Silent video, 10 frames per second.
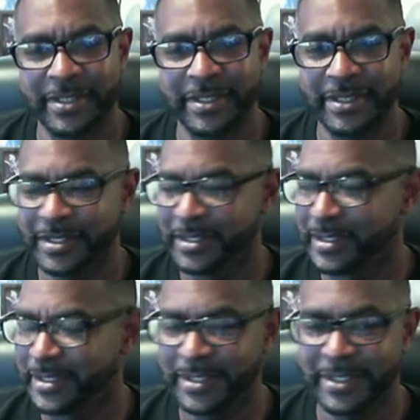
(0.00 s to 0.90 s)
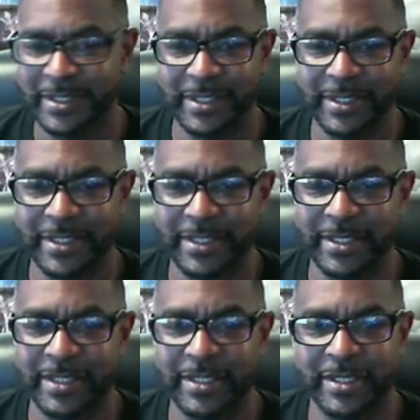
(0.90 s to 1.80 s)

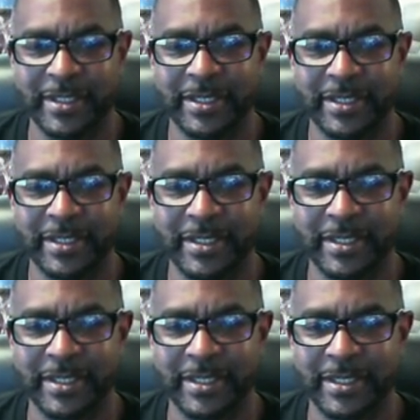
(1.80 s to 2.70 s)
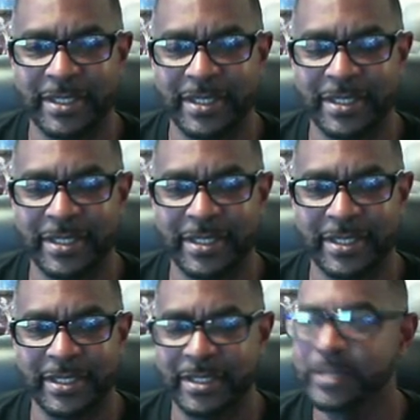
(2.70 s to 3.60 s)

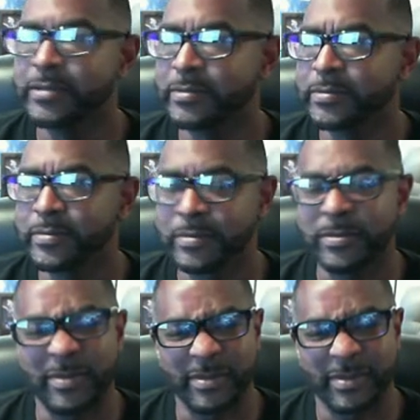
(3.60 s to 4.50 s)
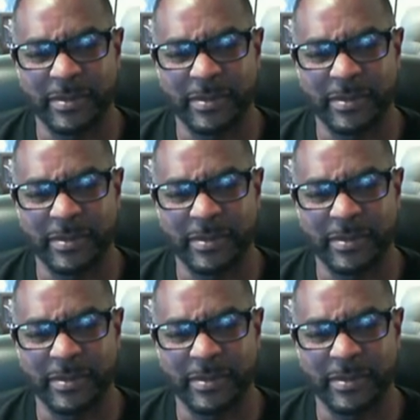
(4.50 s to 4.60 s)
(not speaking)